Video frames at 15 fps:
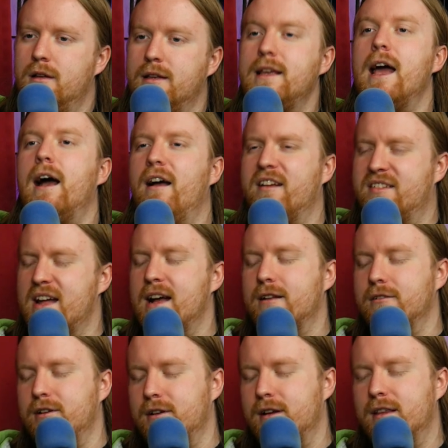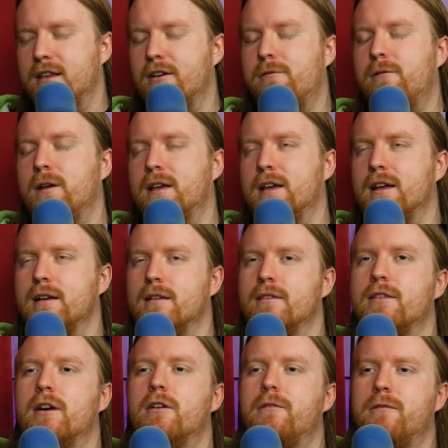yeah exactly yeah. and they're thinking
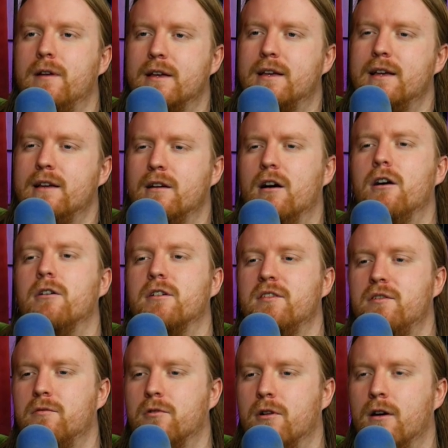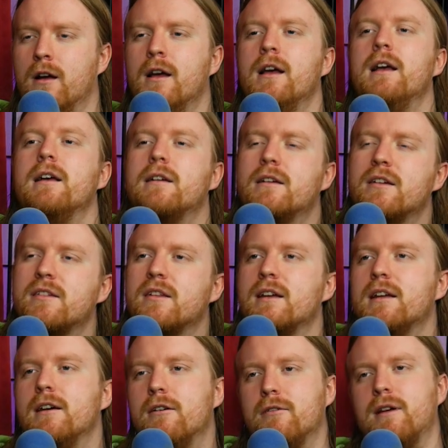they're thinking oh because you wore because
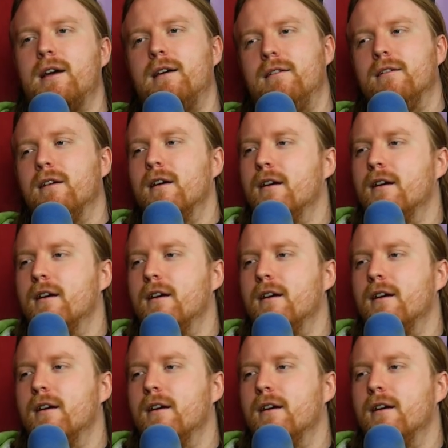like okay